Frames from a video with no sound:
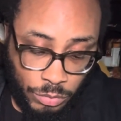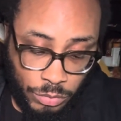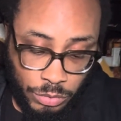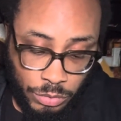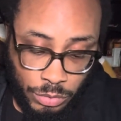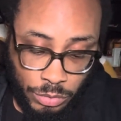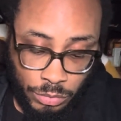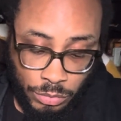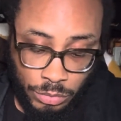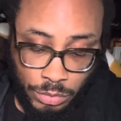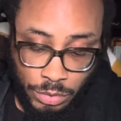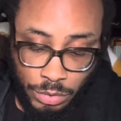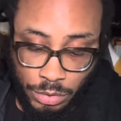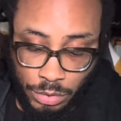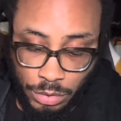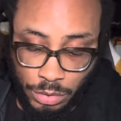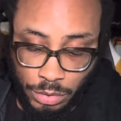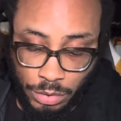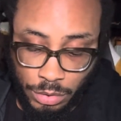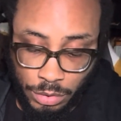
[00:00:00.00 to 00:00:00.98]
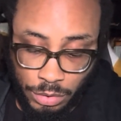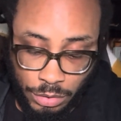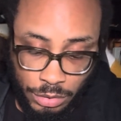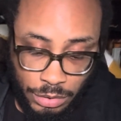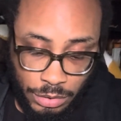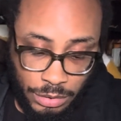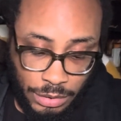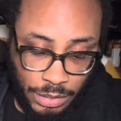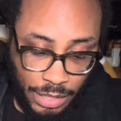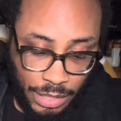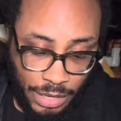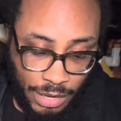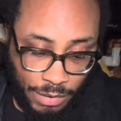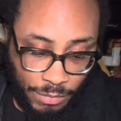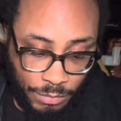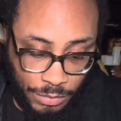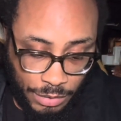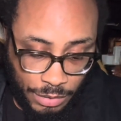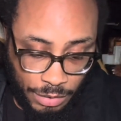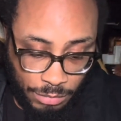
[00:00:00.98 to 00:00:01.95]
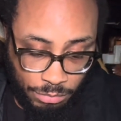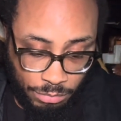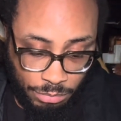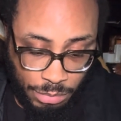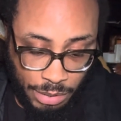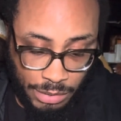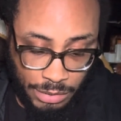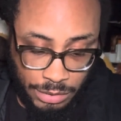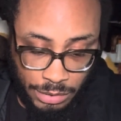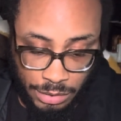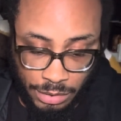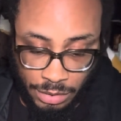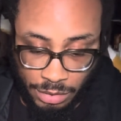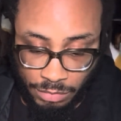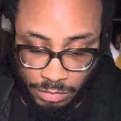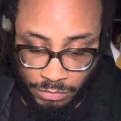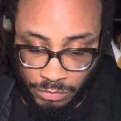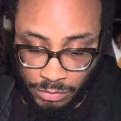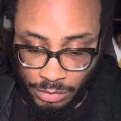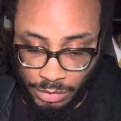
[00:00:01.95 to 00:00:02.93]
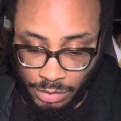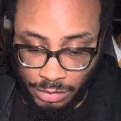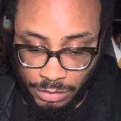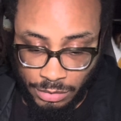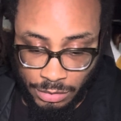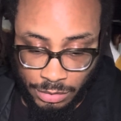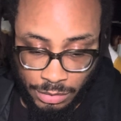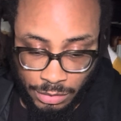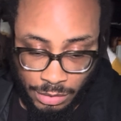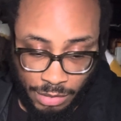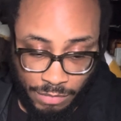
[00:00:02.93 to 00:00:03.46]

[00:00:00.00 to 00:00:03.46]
So today I want to basically give a lesson.